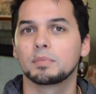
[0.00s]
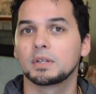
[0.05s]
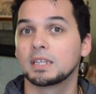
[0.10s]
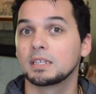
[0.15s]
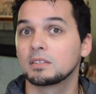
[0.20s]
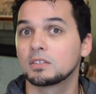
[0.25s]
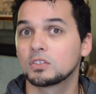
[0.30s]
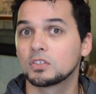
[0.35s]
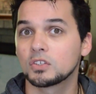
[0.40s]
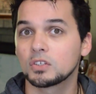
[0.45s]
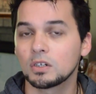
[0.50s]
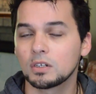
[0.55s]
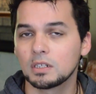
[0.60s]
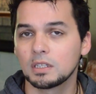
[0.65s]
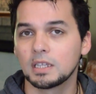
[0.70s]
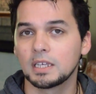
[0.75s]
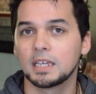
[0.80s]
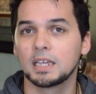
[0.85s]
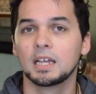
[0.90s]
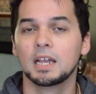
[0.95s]
but it's
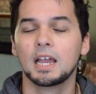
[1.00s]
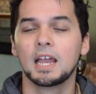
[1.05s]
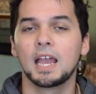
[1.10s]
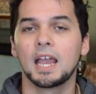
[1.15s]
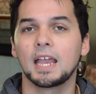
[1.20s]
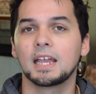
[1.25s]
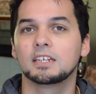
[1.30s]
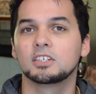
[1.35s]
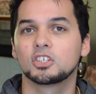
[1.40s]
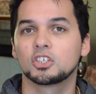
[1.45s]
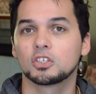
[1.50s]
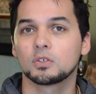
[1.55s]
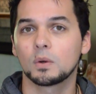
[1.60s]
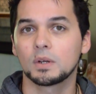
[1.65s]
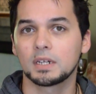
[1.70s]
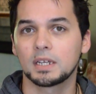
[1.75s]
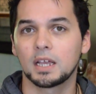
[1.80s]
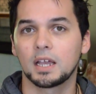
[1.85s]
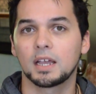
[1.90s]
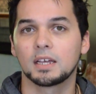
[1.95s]
certainly a
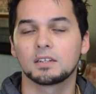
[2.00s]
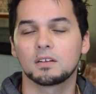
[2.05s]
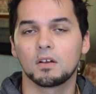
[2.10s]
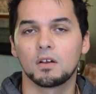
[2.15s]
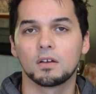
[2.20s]
shortcut